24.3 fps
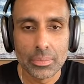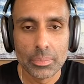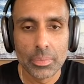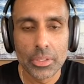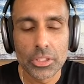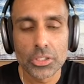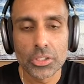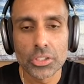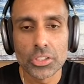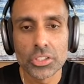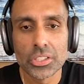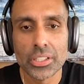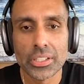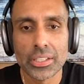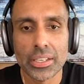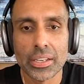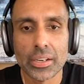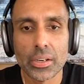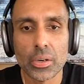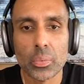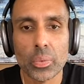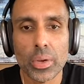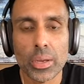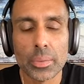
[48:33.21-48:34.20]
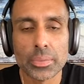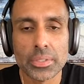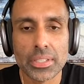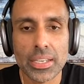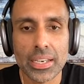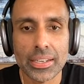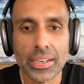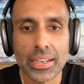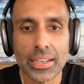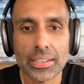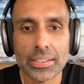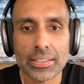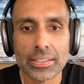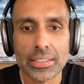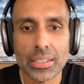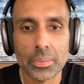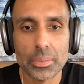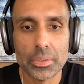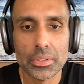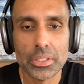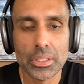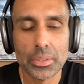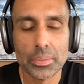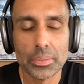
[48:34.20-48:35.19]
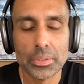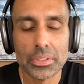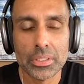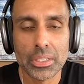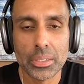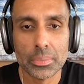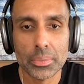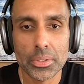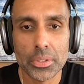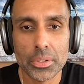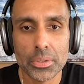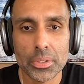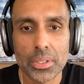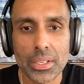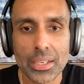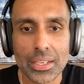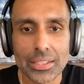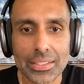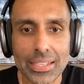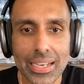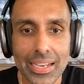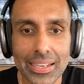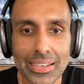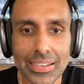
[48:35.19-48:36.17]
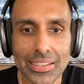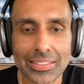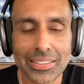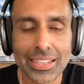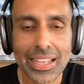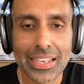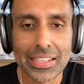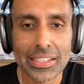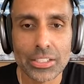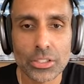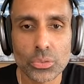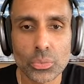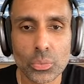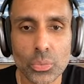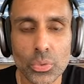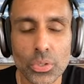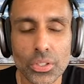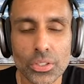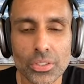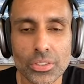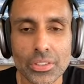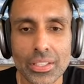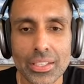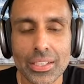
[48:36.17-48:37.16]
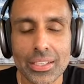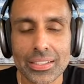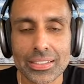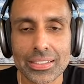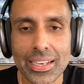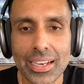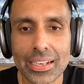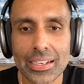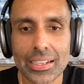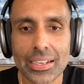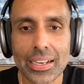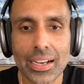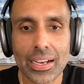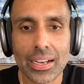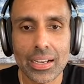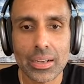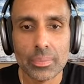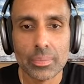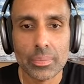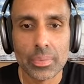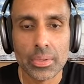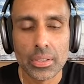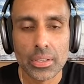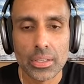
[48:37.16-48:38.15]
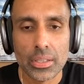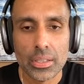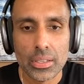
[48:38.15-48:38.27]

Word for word: make sure to check out our website at www.alignusworld.com.